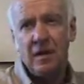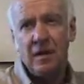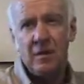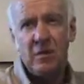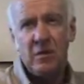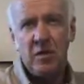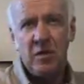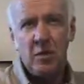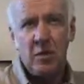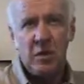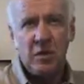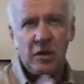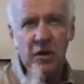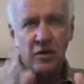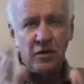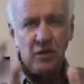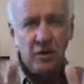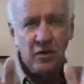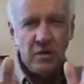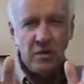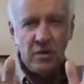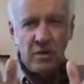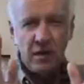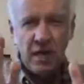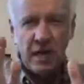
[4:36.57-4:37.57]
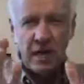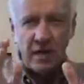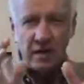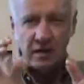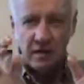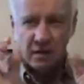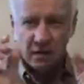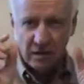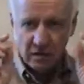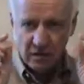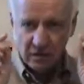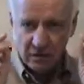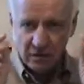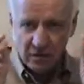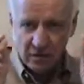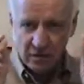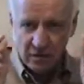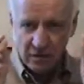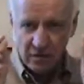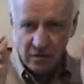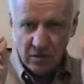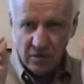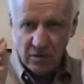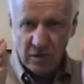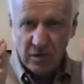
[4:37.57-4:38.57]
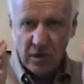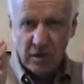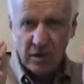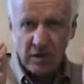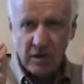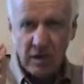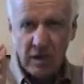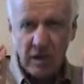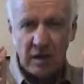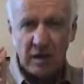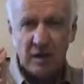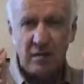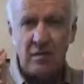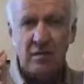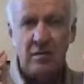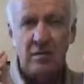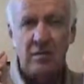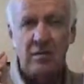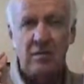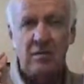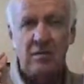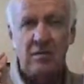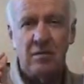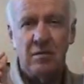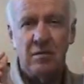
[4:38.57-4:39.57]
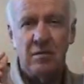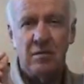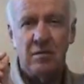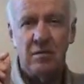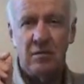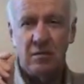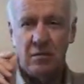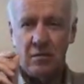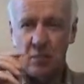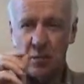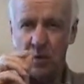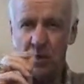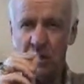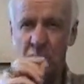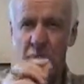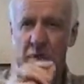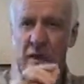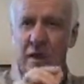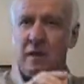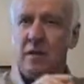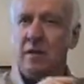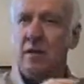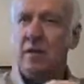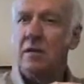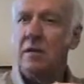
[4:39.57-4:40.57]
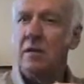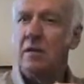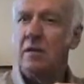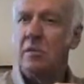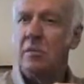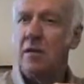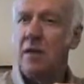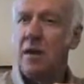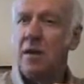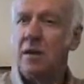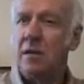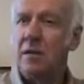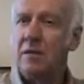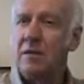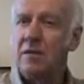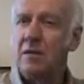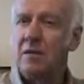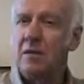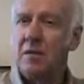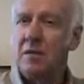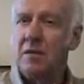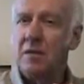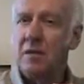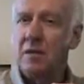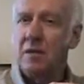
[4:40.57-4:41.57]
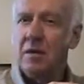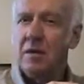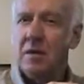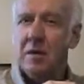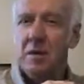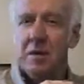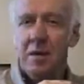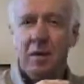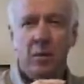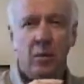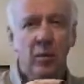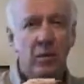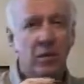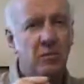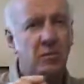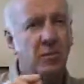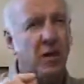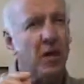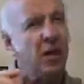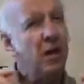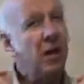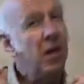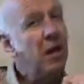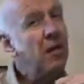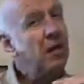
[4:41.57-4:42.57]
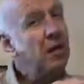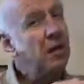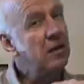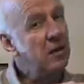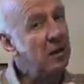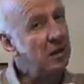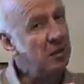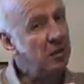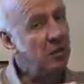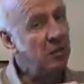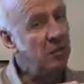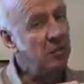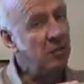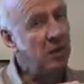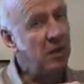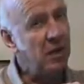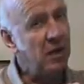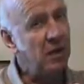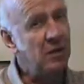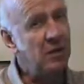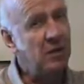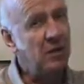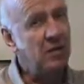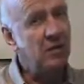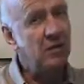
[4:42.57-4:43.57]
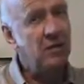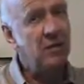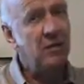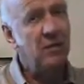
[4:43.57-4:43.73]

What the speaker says: in between that choosing and acting, just do this little test. What is my intended impact? What is my unintended impact?